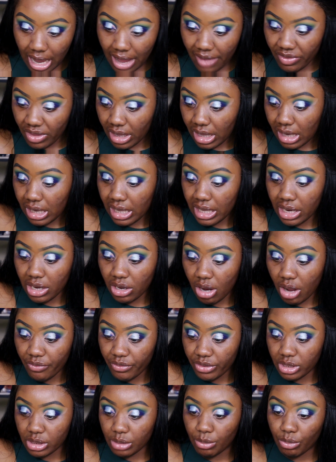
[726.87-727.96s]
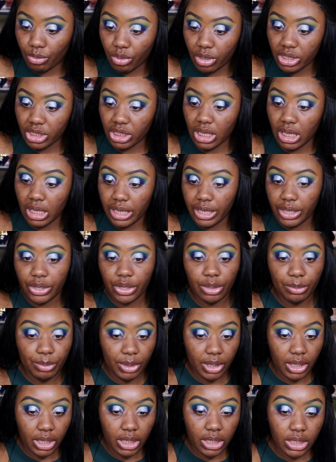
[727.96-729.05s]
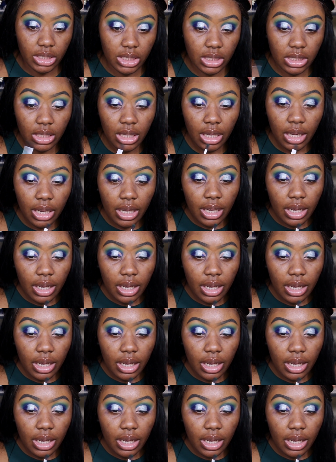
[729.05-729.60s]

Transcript: I have to clean it off with some brush cleaner, because